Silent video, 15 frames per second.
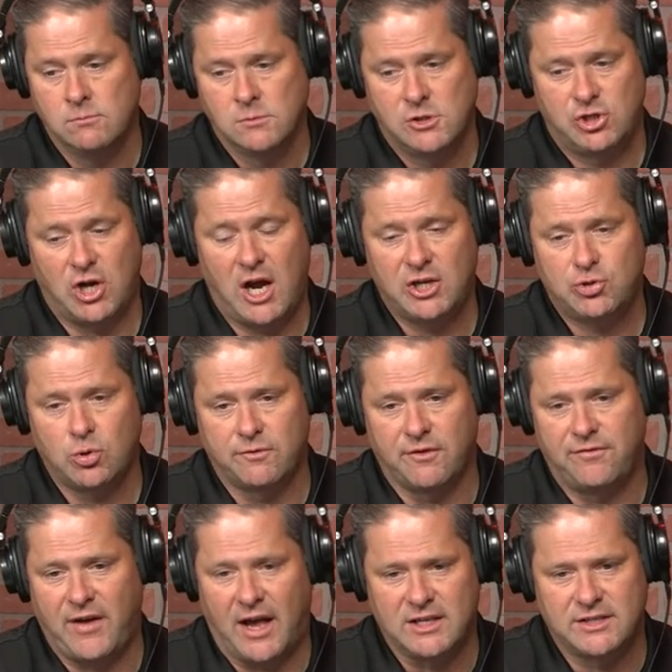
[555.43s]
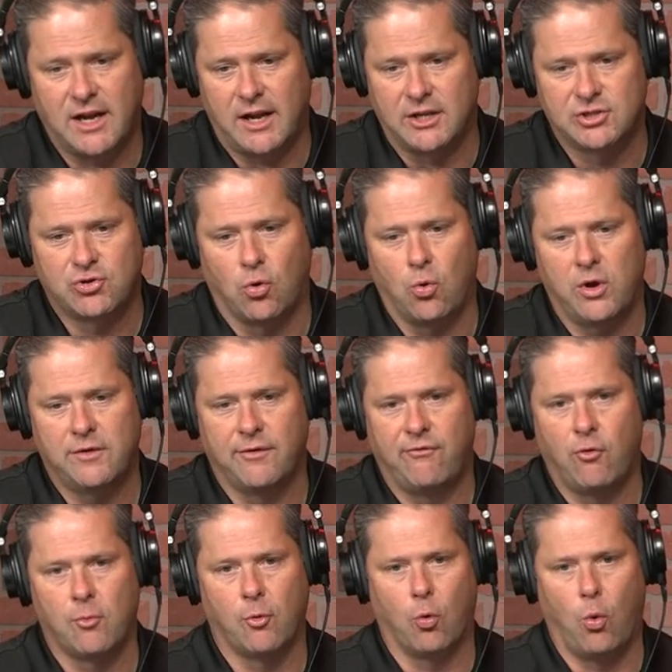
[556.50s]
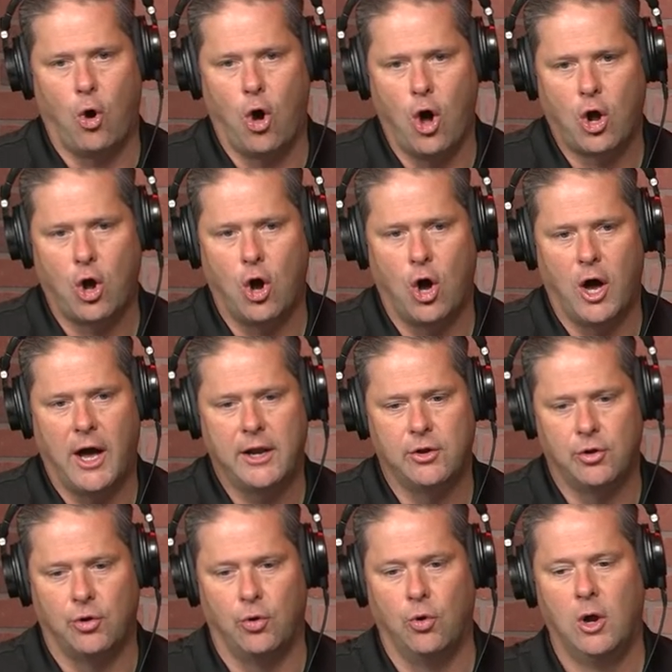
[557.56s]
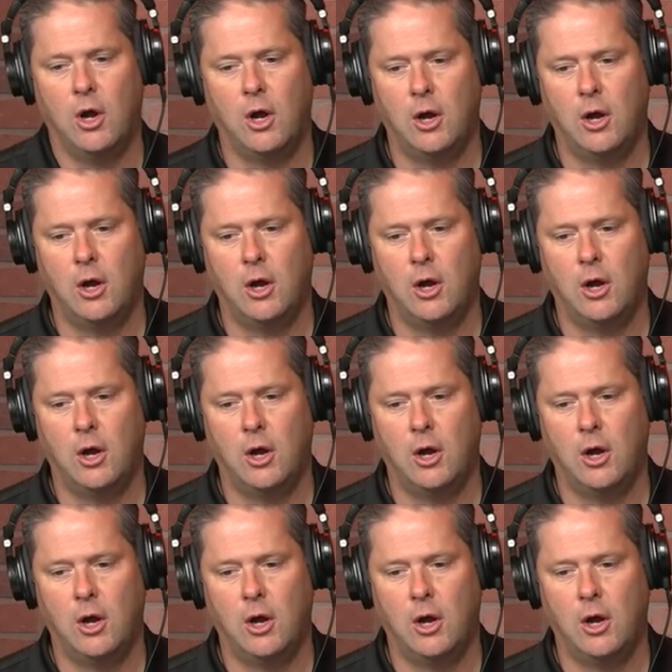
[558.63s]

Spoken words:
Josh, sort of a fascinating story of a former walk-on who